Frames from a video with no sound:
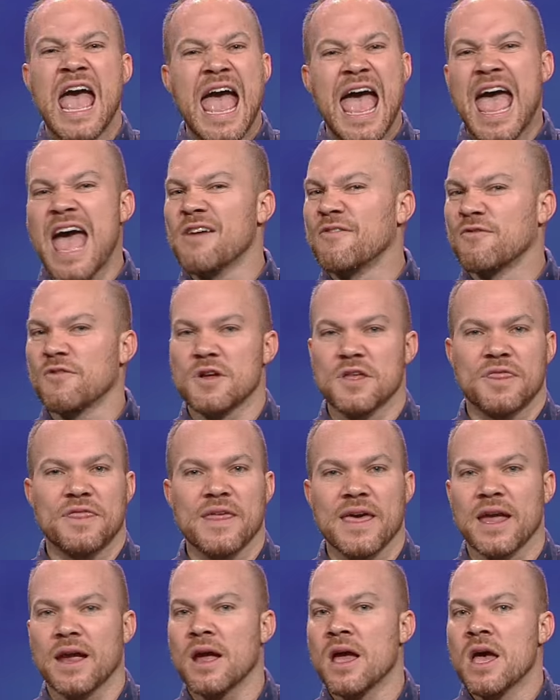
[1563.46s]

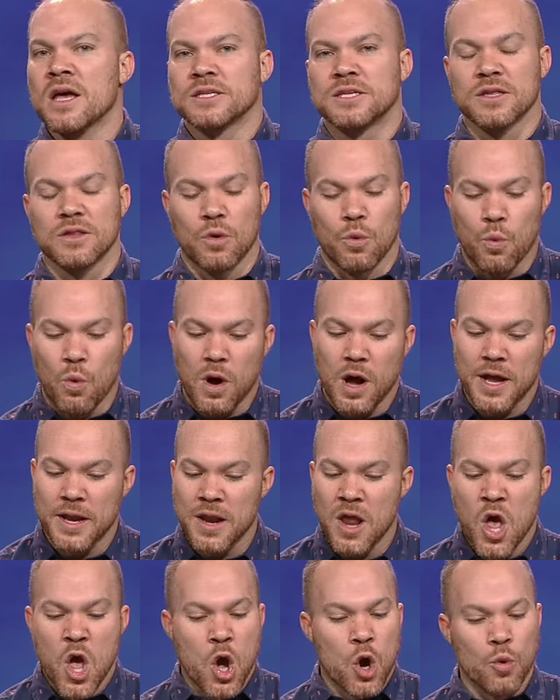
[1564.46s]
everything to the
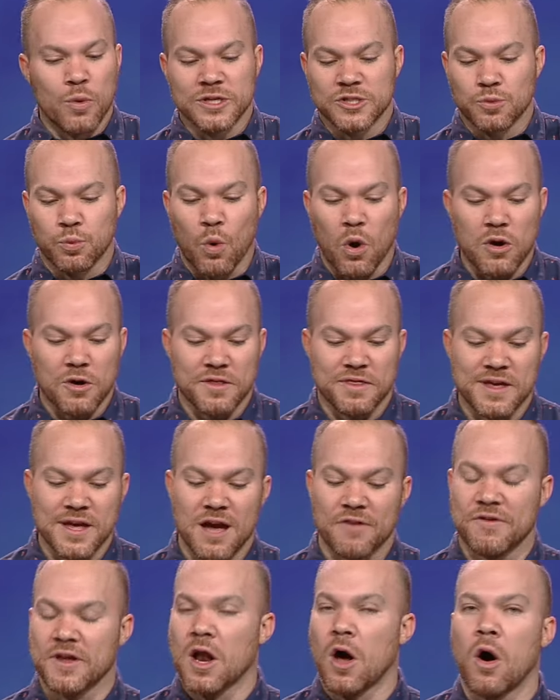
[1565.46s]
one who is worthy
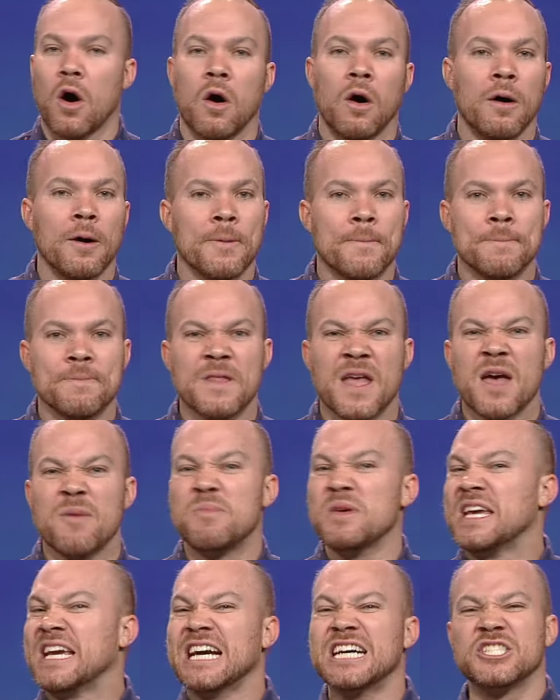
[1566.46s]
of it all,
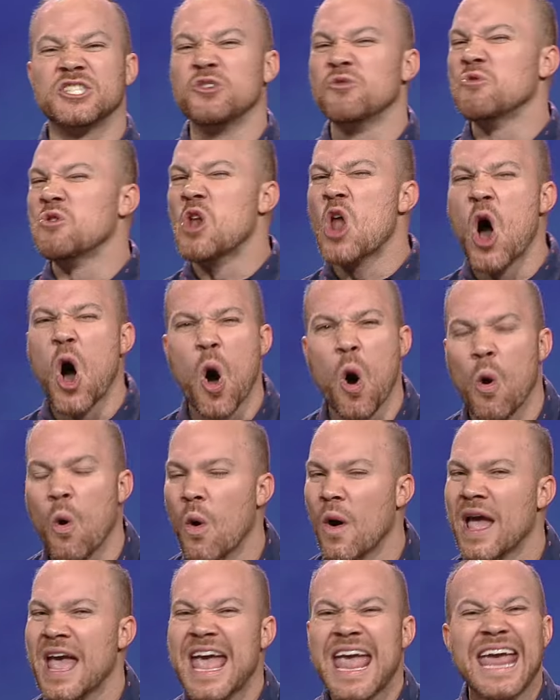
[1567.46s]
because you
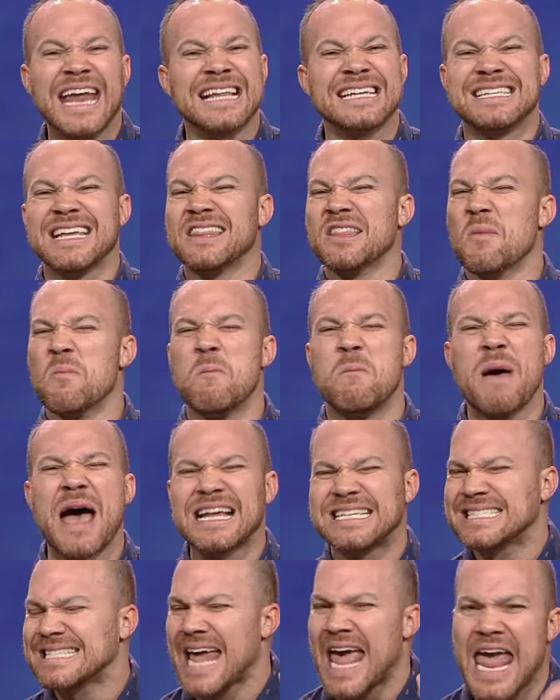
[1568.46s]
know it is in the
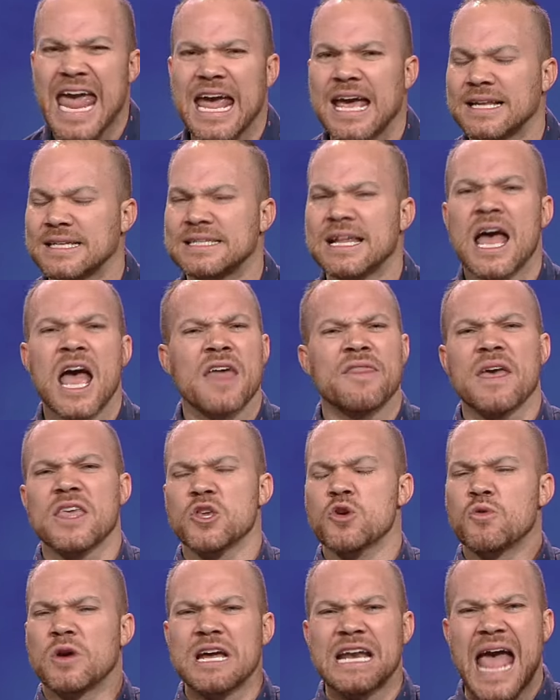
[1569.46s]
best hands that
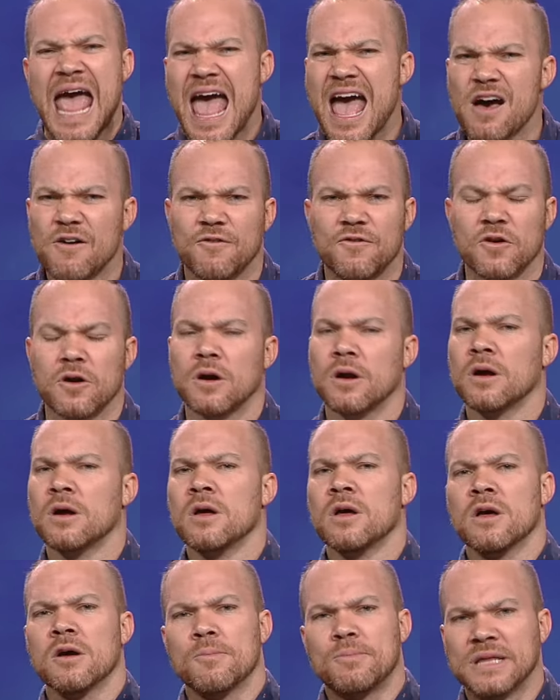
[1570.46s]
you could ever
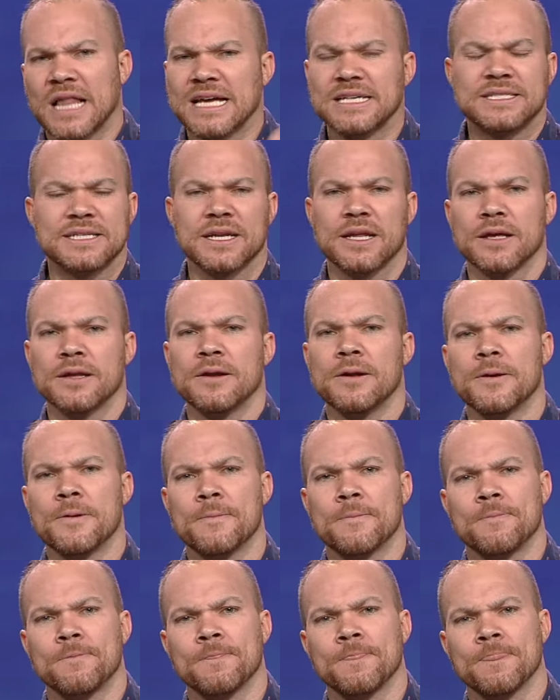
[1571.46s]
place it in.
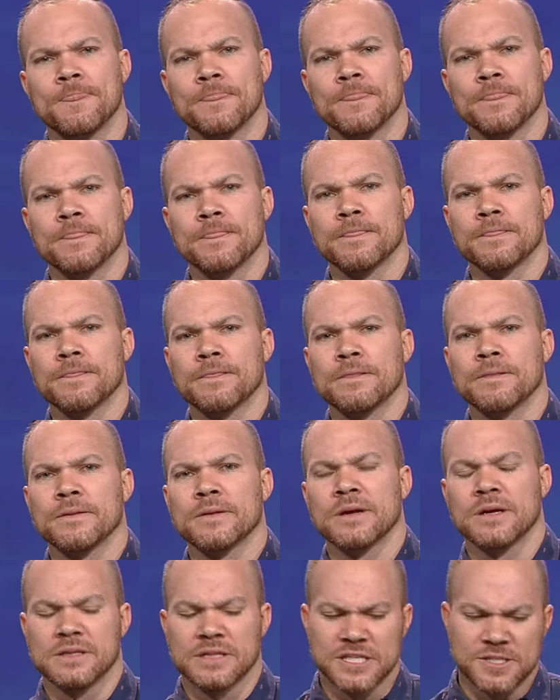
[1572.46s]

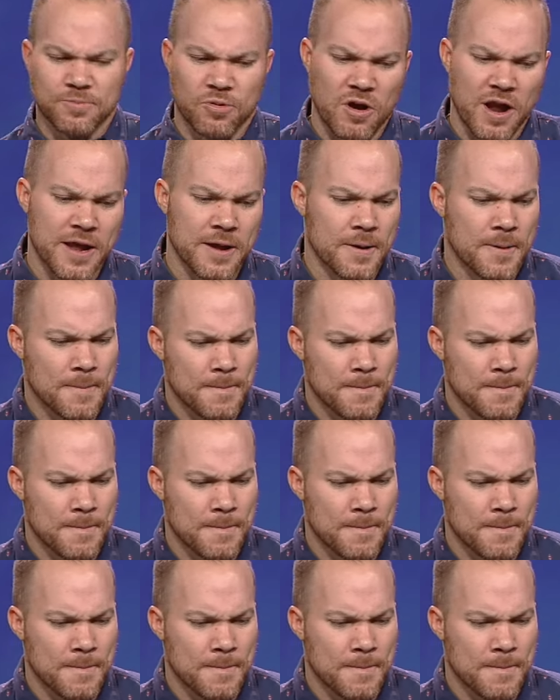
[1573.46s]
Let's pray.